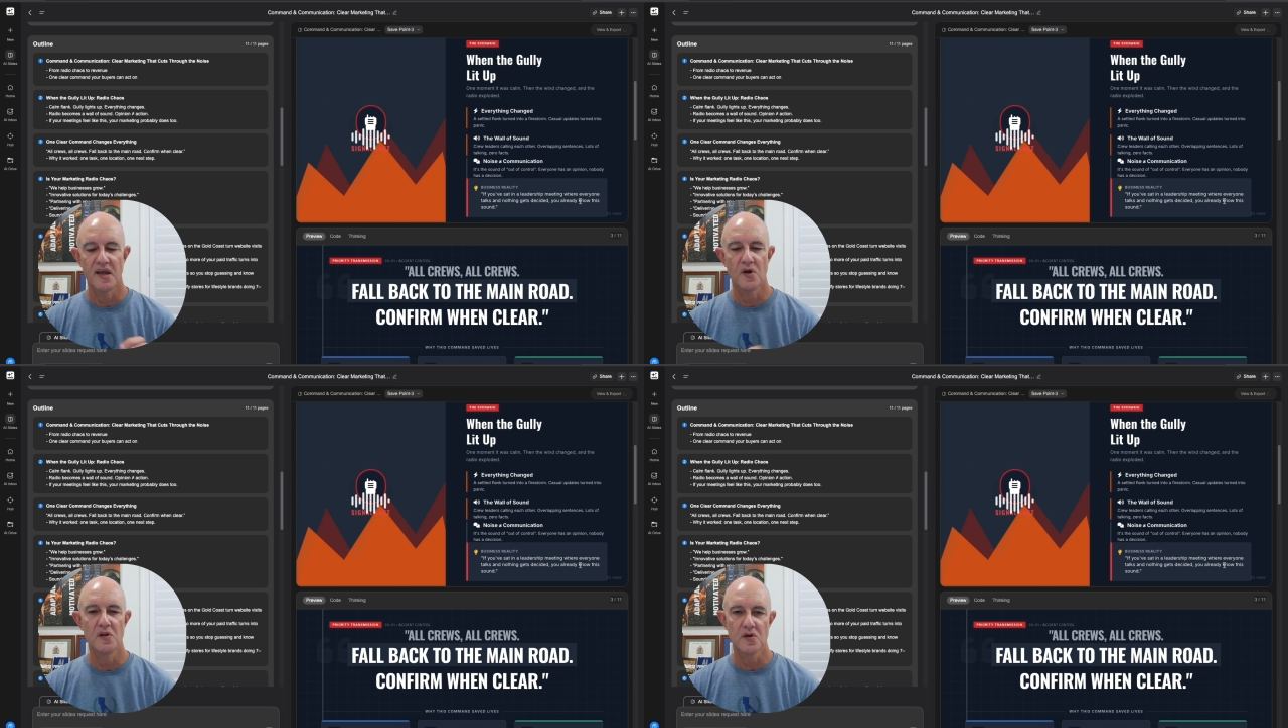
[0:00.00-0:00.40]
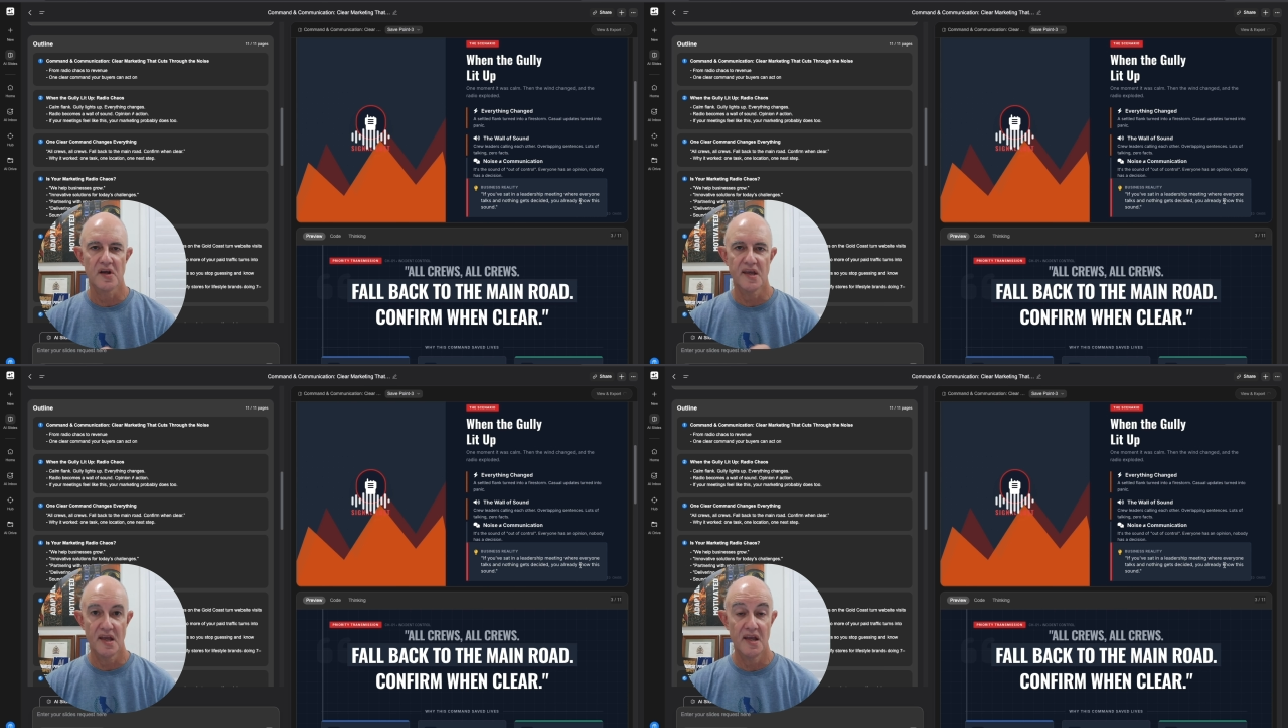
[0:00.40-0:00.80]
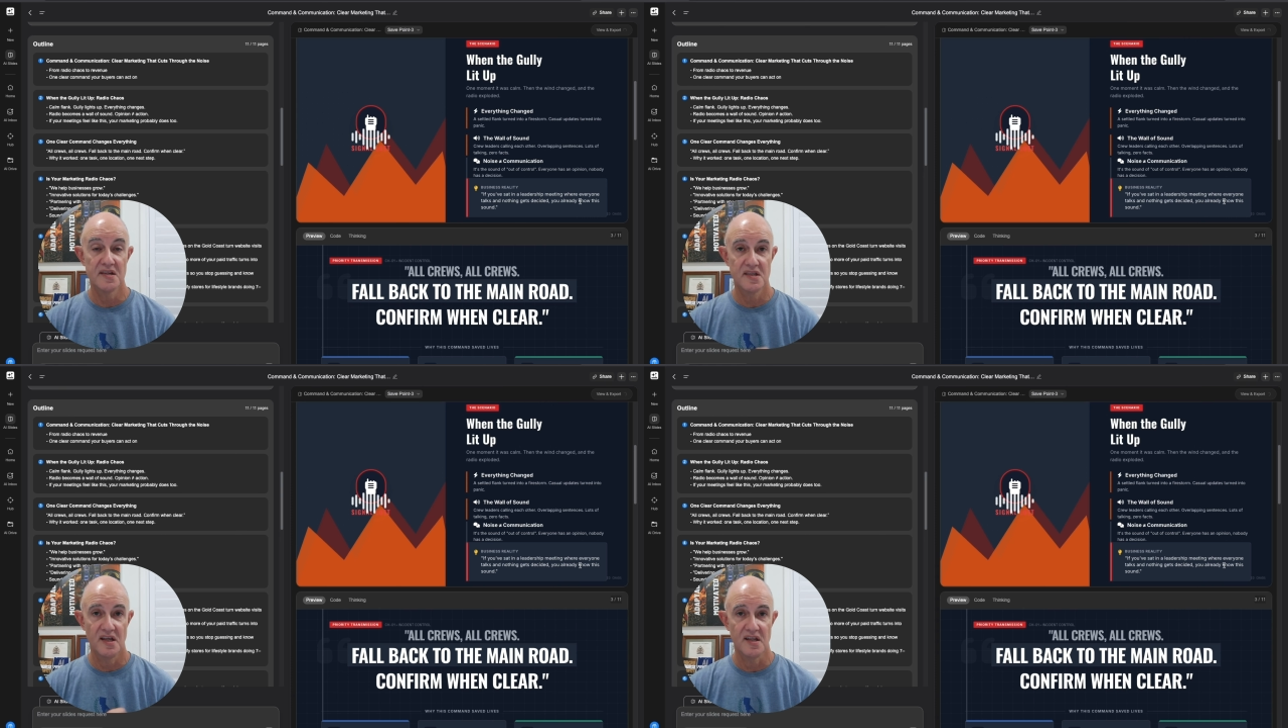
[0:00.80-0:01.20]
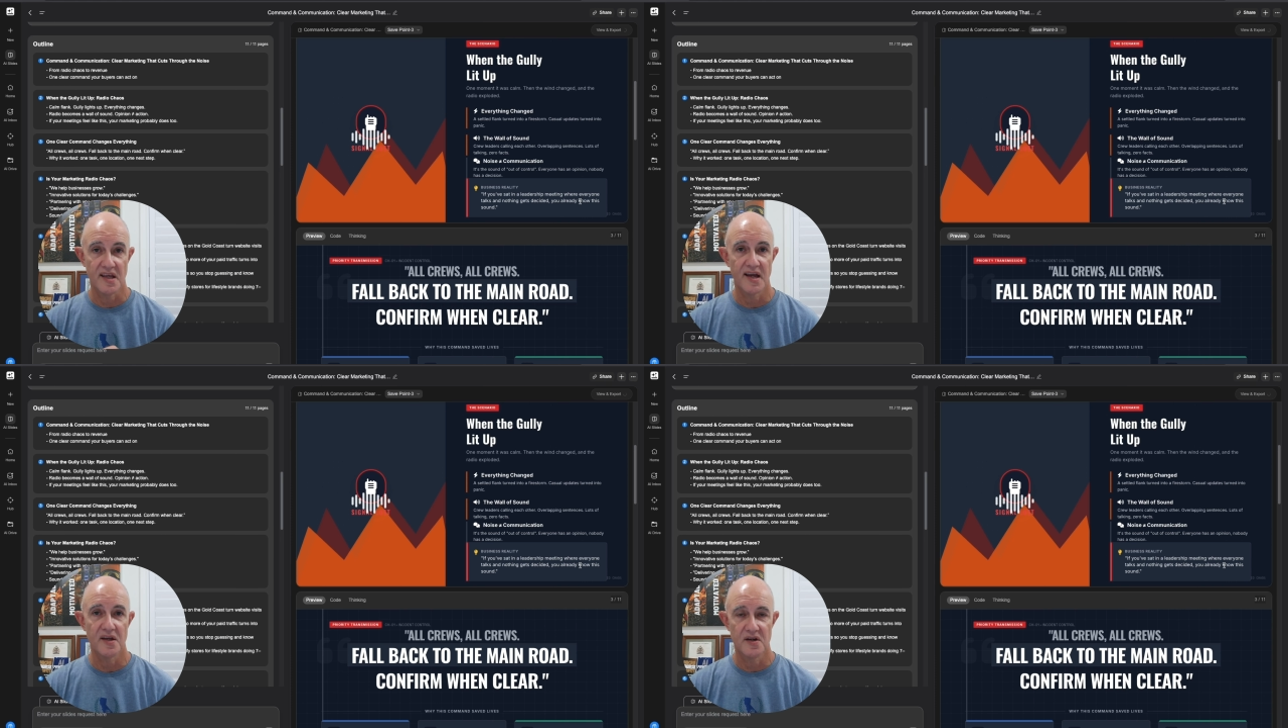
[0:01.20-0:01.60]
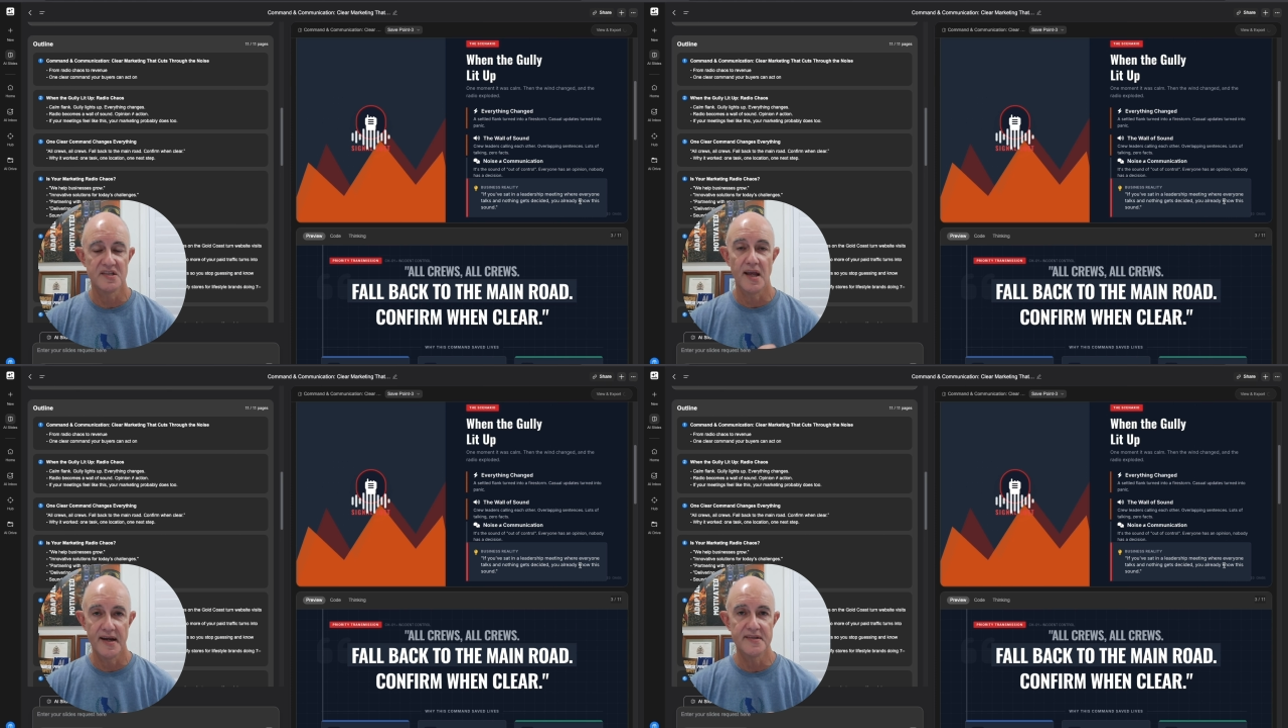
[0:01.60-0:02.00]
And look, I can tell the AI
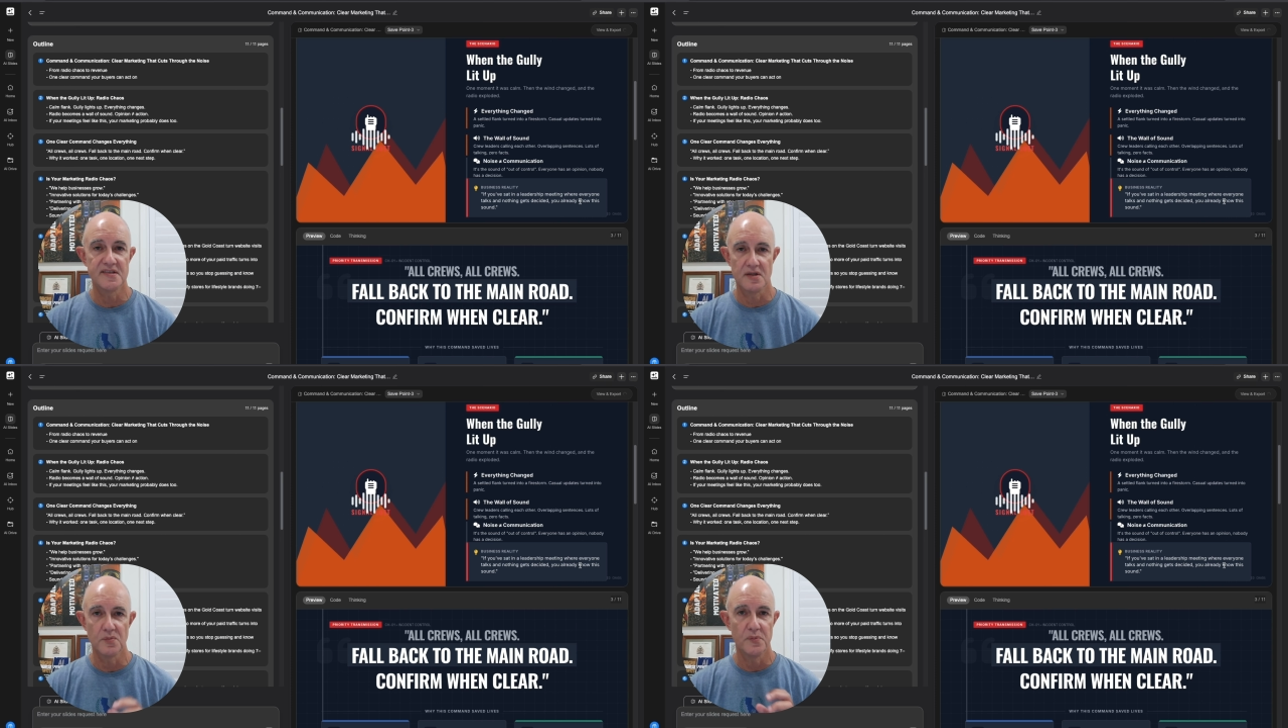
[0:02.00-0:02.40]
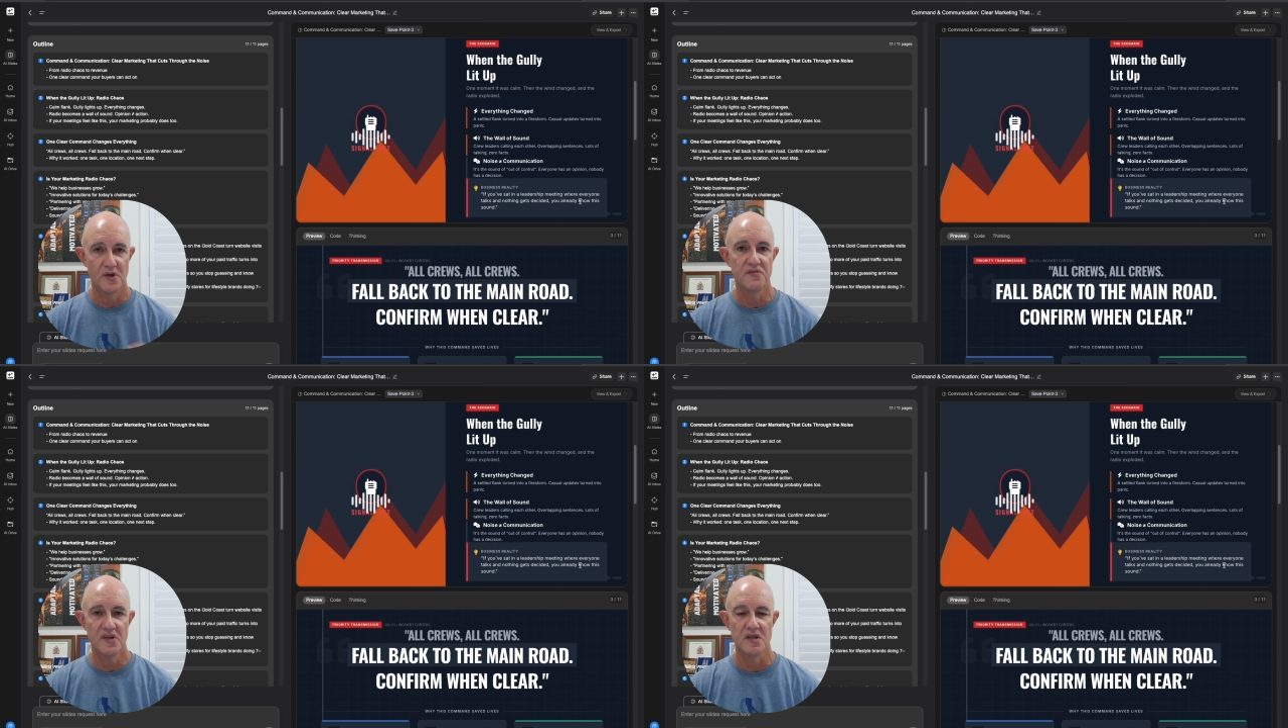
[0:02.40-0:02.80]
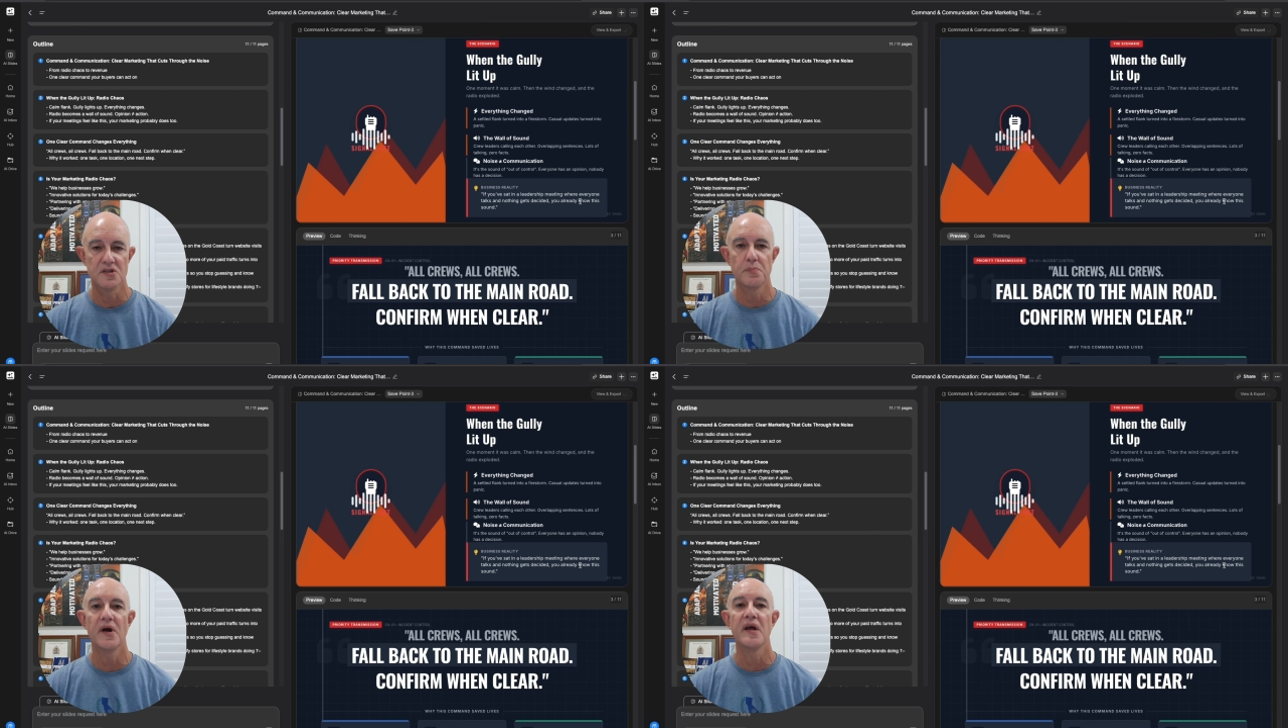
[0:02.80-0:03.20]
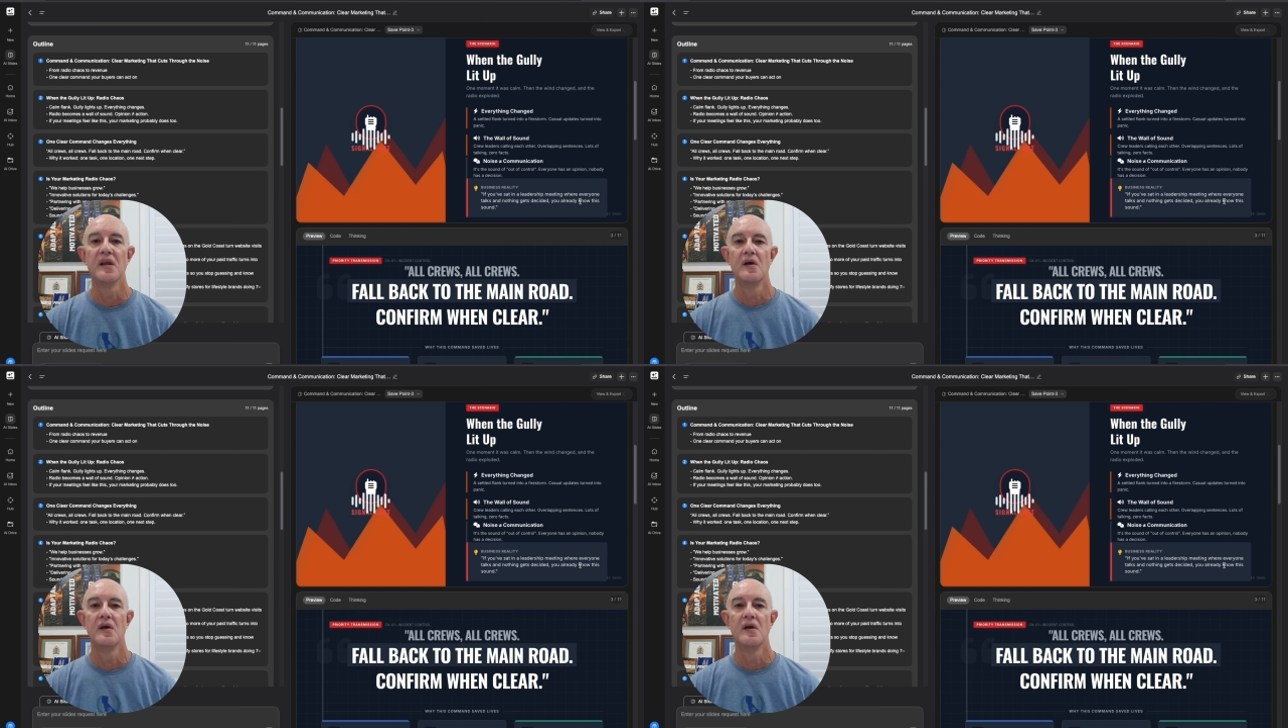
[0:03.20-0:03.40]
to edit it when we finish, but